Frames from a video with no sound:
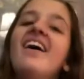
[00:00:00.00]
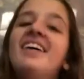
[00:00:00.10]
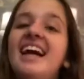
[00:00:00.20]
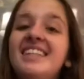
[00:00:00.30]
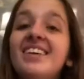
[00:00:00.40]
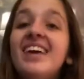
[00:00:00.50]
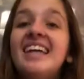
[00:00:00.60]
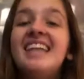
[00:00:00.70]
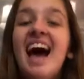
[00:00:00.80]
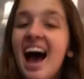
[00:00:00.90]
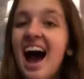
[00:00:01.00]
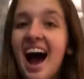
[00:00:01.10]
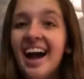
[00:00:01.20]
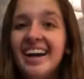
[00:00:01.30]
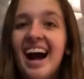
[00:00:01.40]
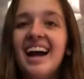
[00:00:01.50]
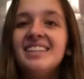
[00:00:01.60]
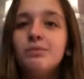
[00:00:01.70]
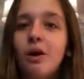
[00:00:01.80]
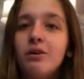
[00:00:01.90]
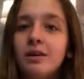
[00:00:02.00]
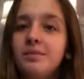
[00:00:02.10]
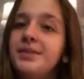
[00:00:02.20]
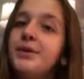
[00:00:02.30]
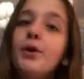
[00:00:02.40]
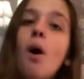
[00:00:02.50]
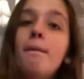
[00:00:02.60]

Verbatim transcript: Okay, so yes, hi guys, welcome to